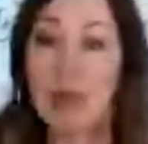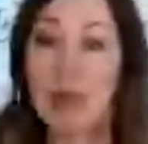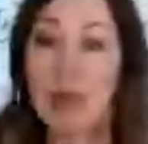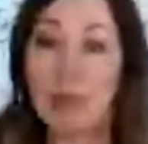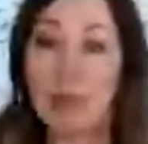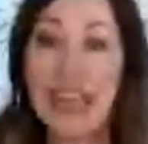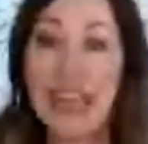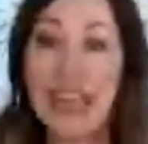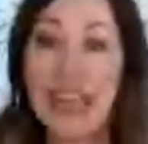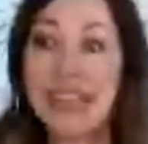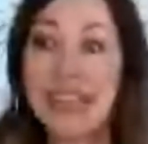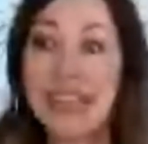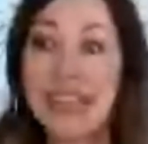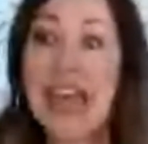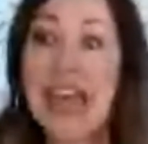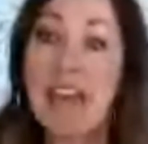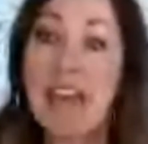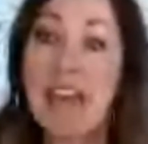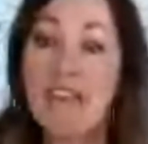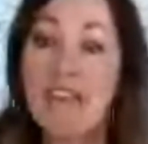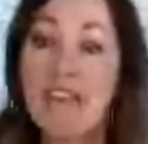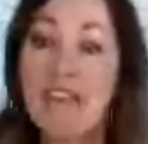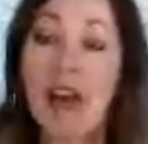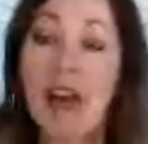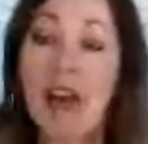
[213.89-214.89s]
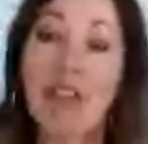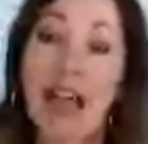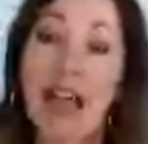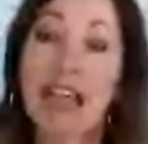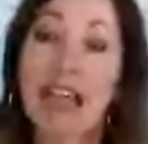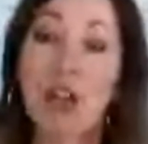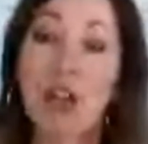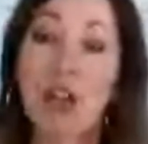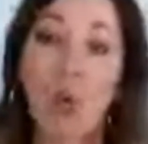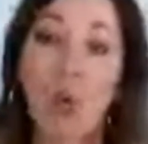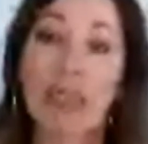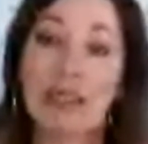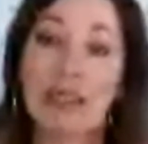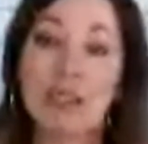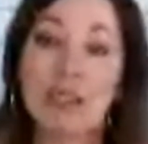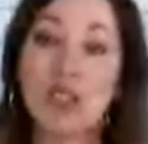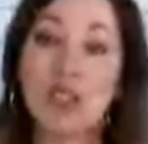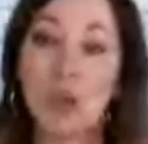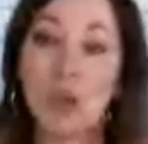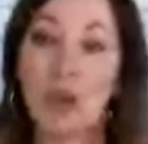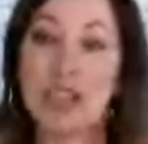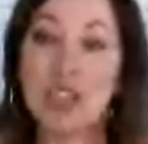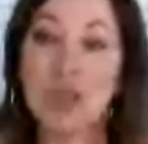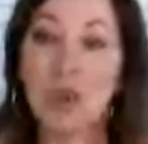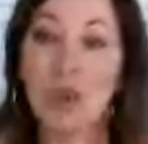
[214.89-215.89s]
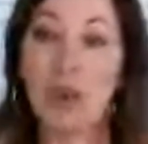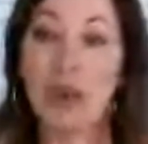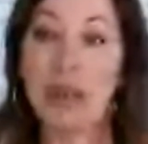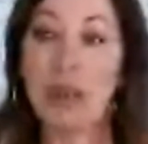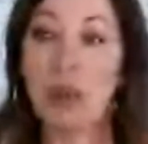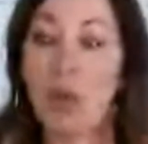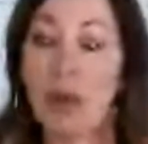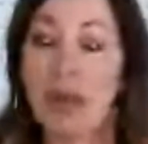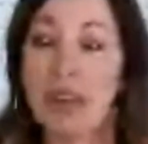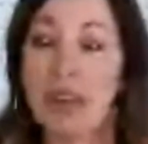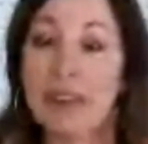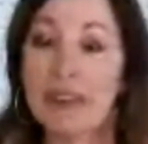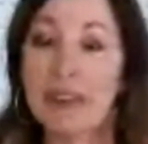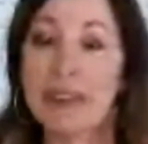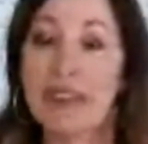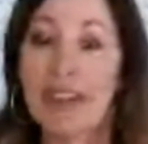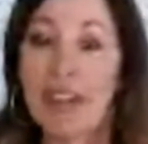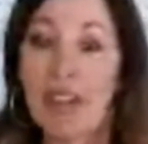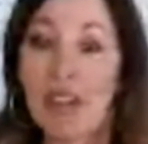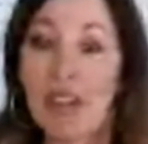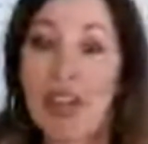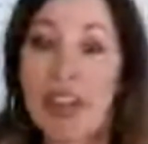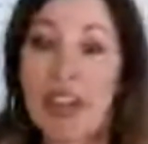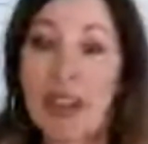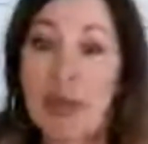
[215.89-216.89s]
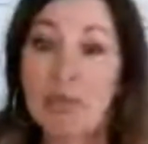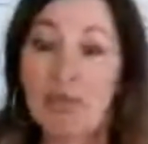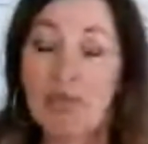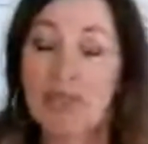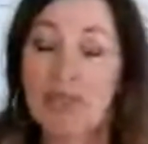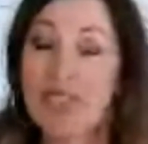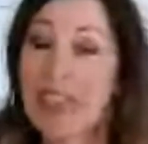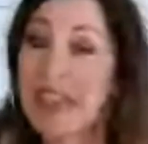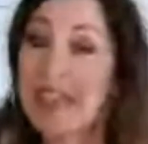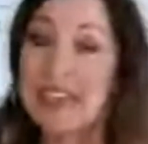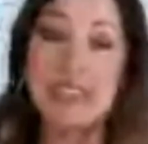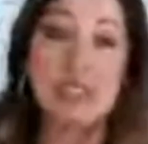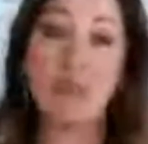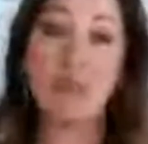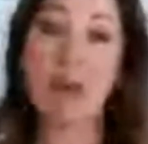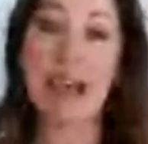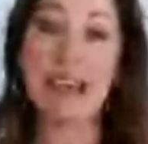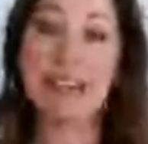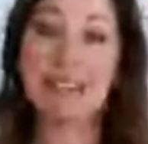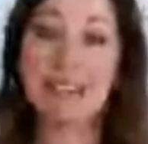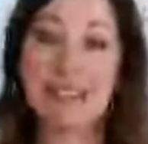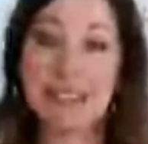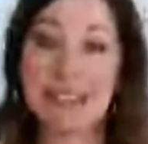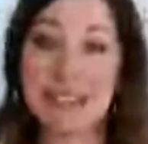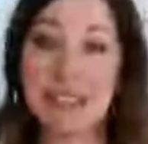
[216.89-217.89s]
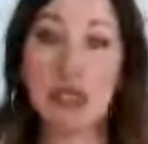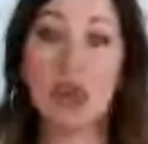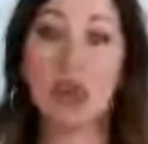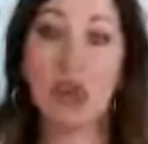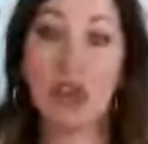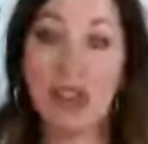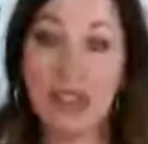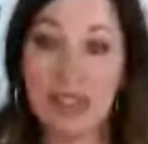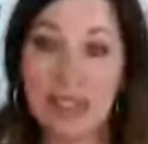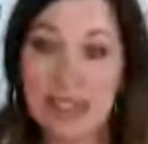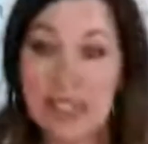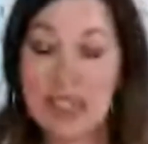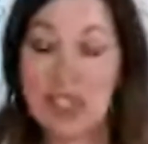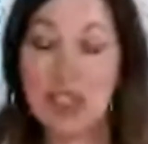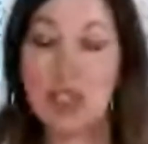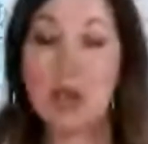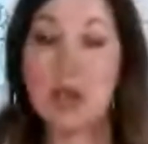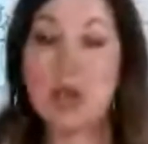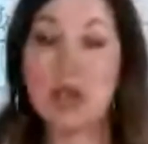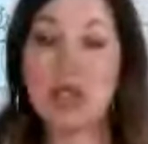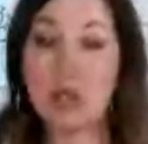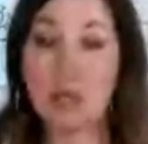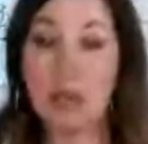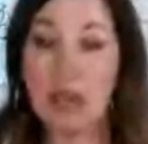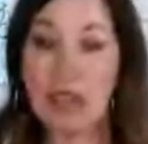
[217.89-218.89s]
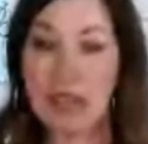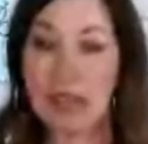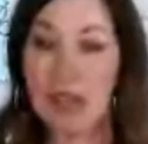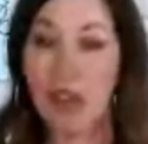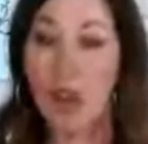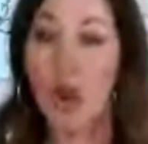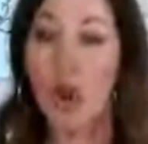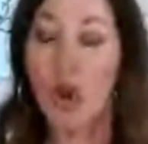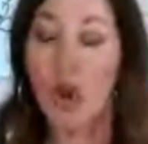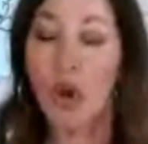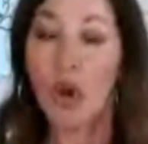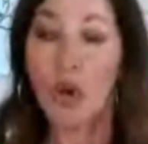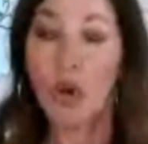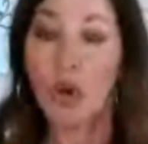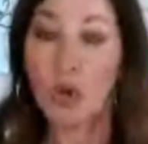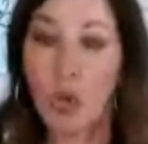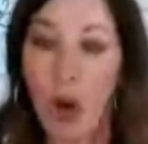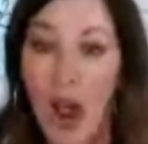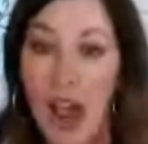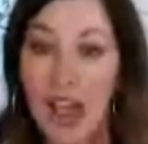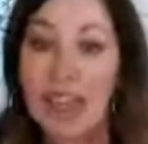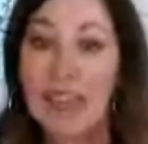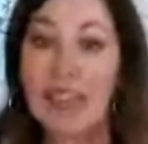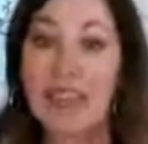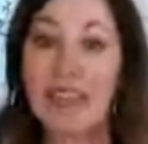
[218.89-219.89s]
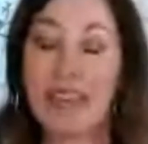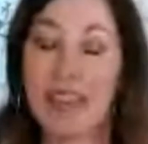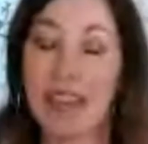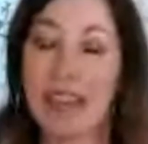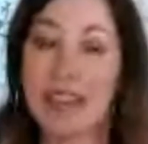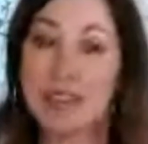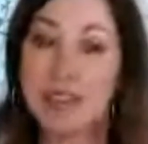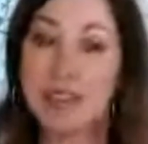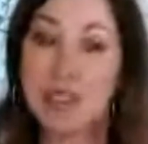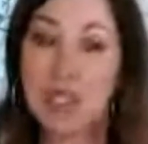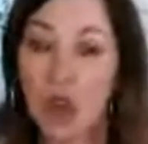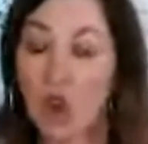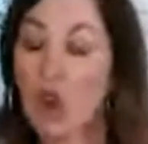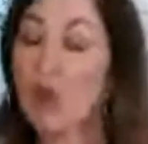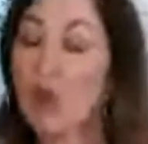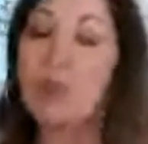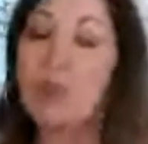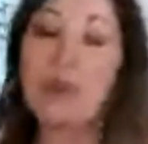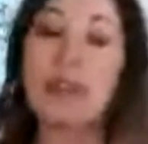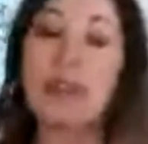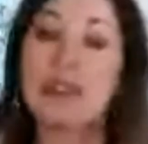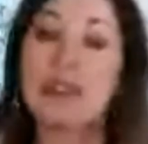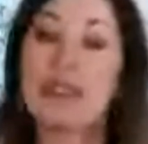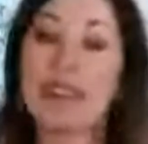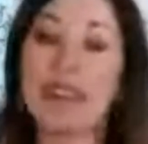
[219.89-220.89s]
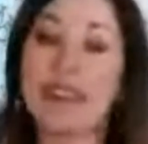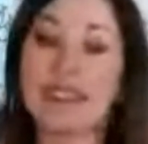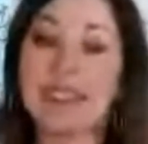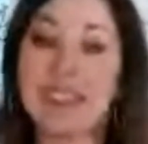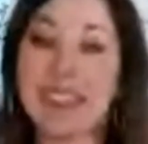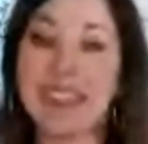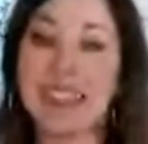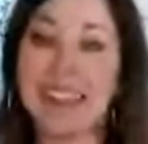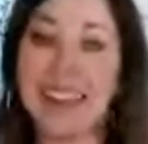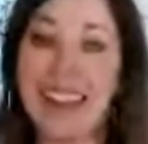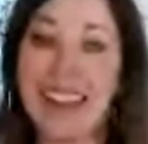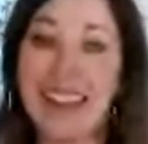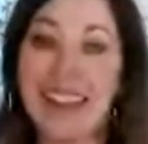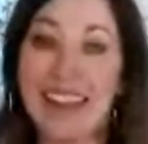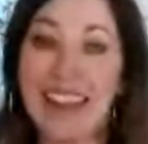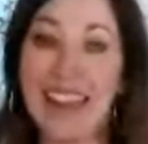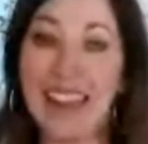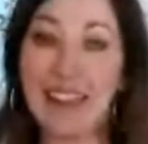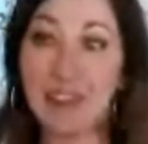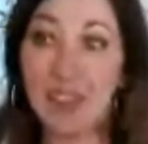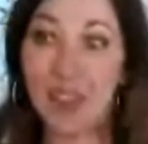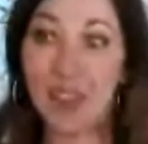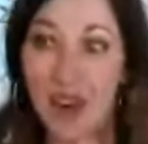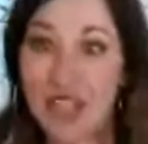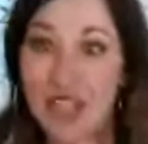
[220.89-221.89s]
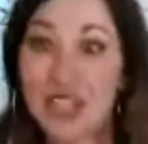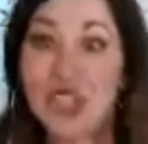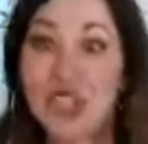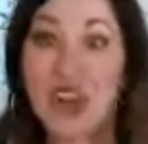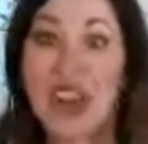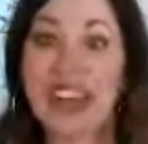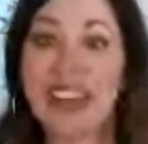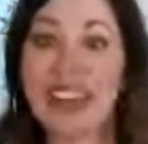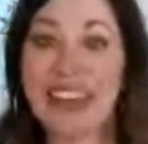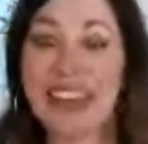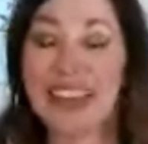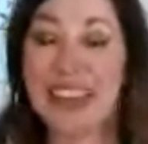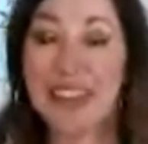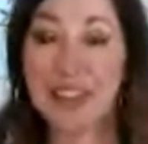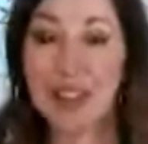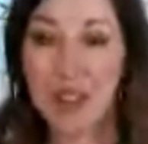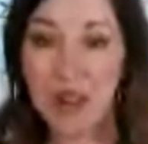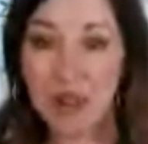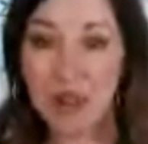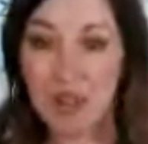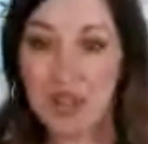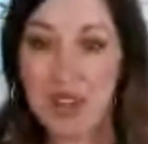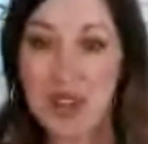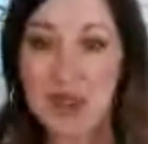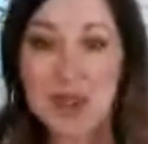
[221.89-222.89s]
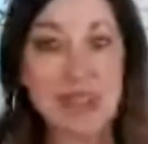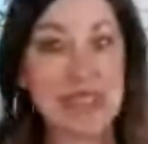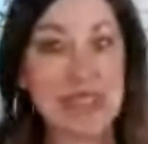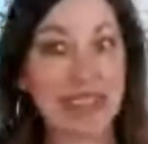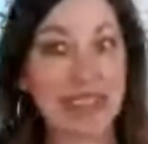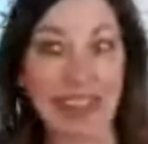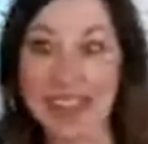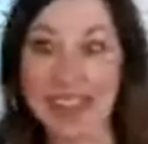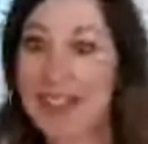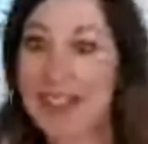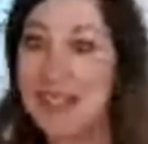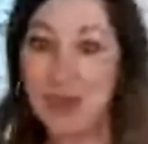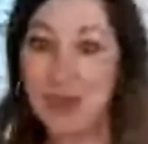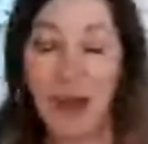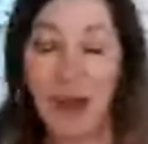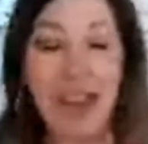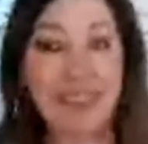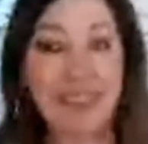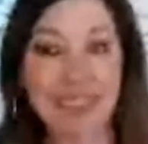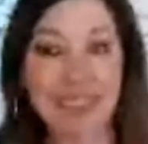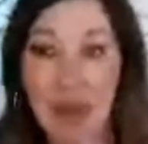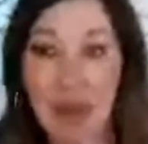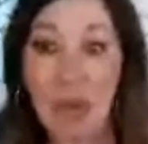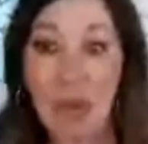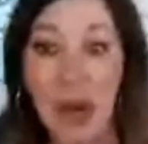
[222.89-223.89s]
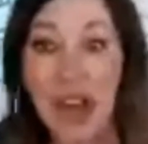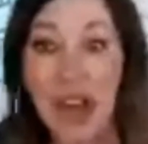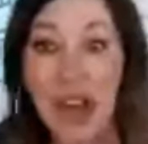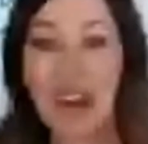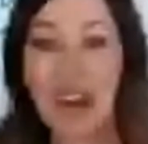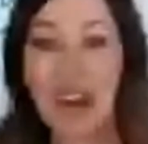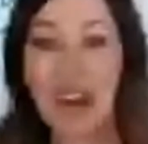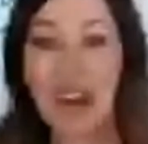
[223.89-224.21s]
because I felt like going into 2021 that things might still continue to be rocky and turbulent and frustrating and confusing. And guess what? They were.